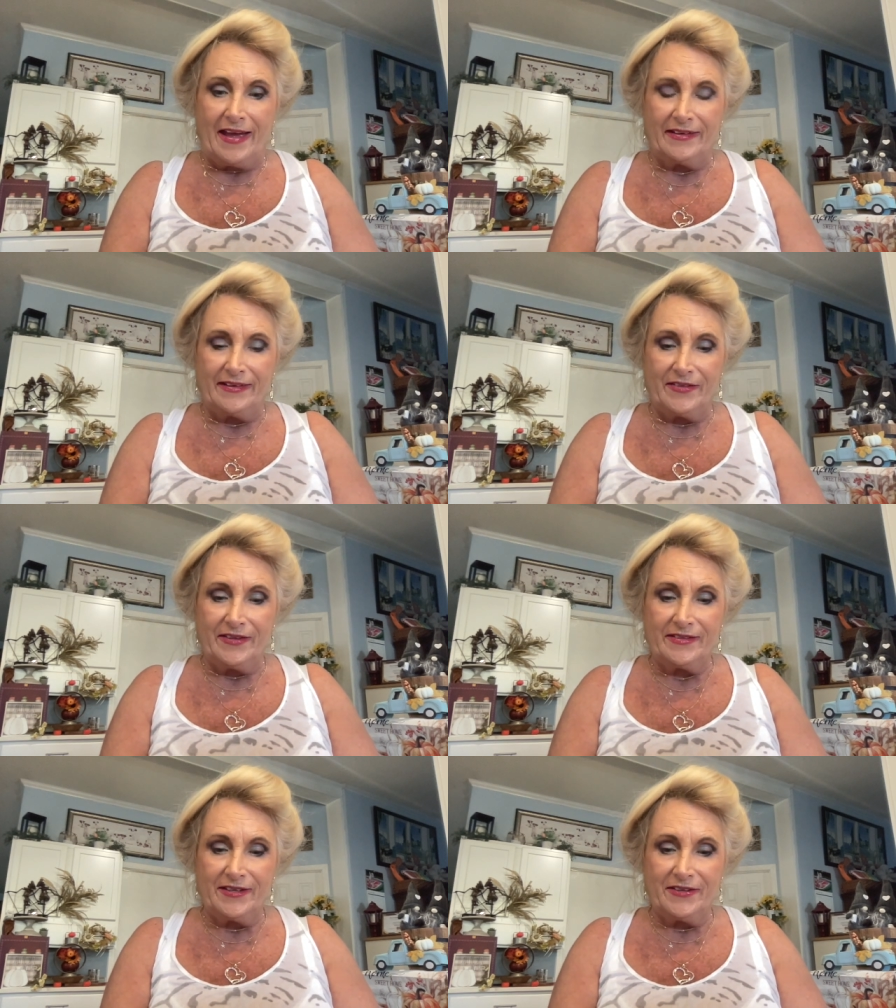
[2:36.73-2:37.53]
And
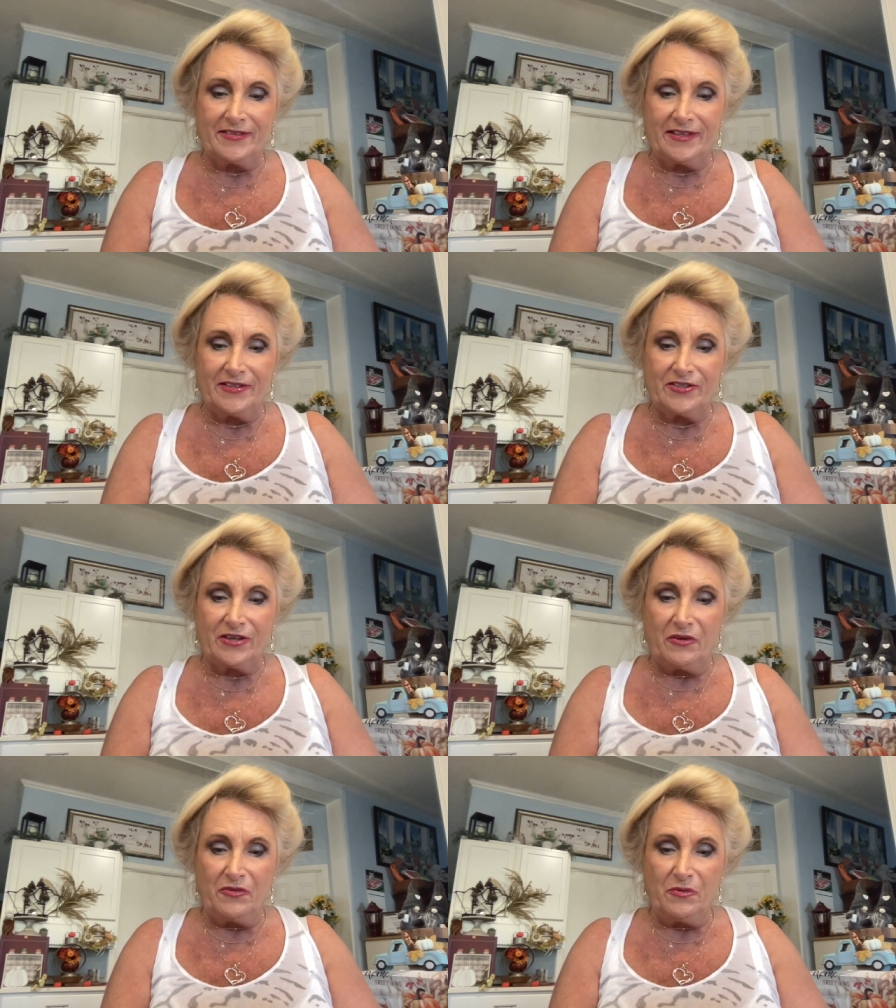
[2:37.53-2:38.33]
this here says,
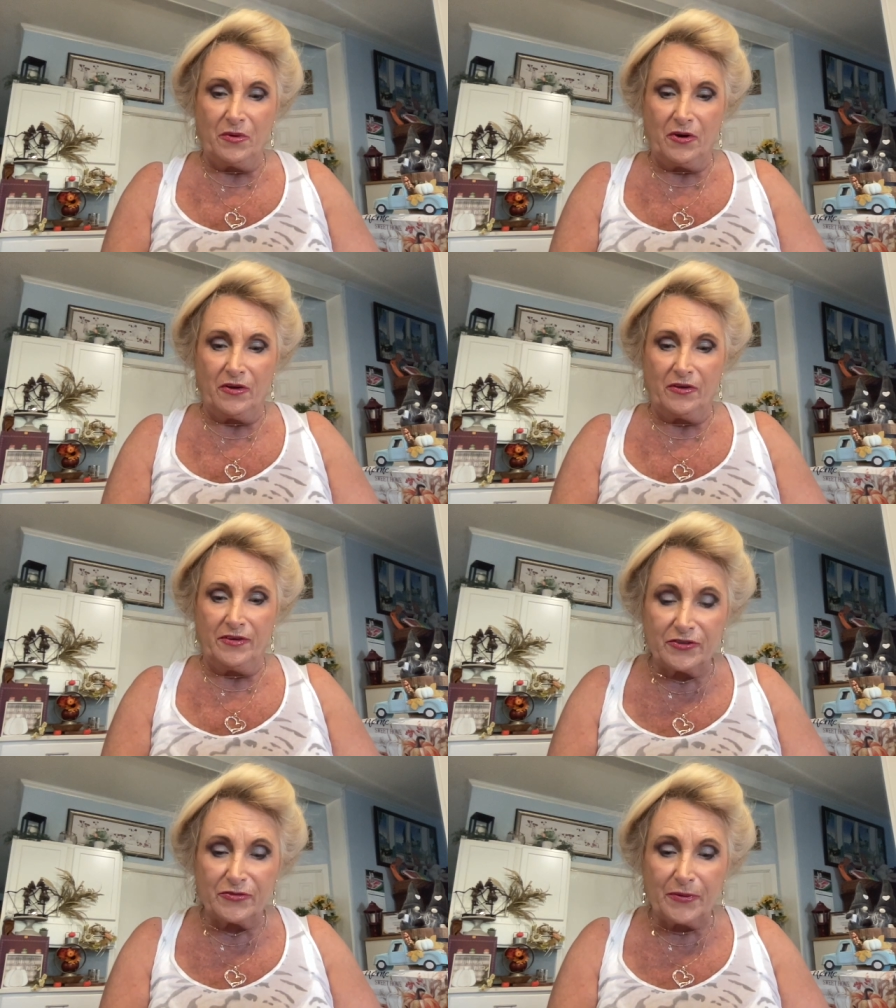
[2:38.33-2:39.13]
show the
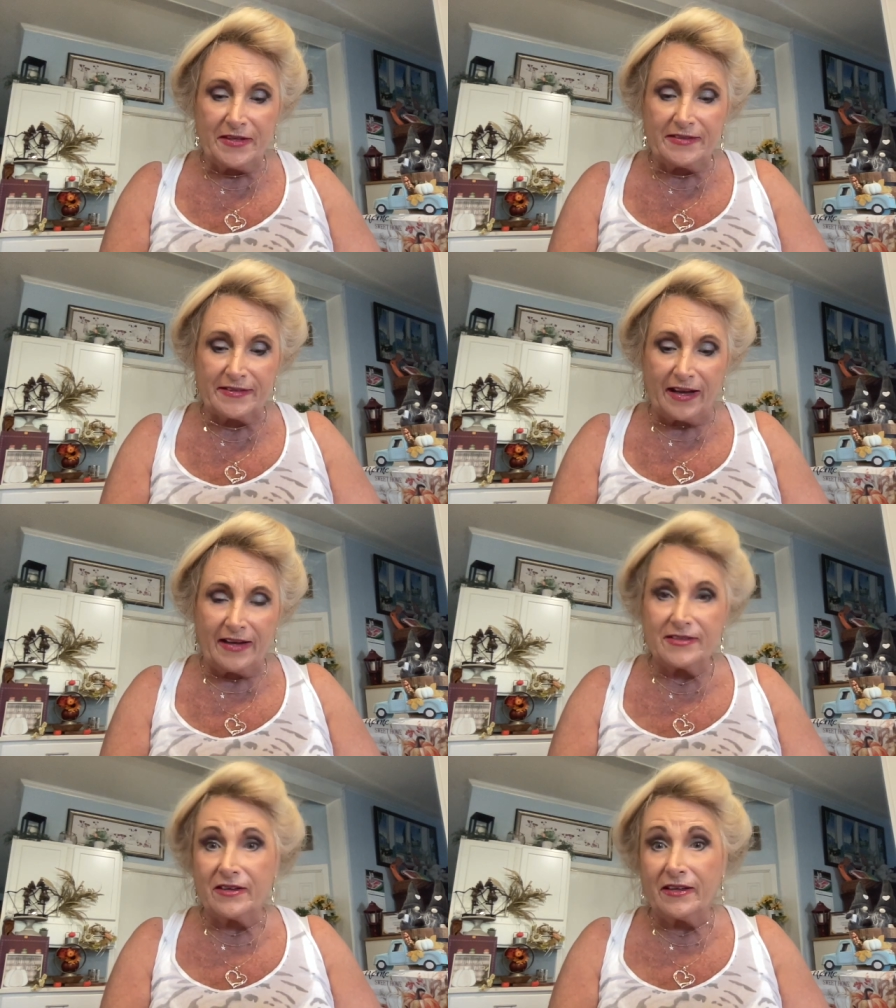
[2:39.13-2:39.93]
world your sweet side.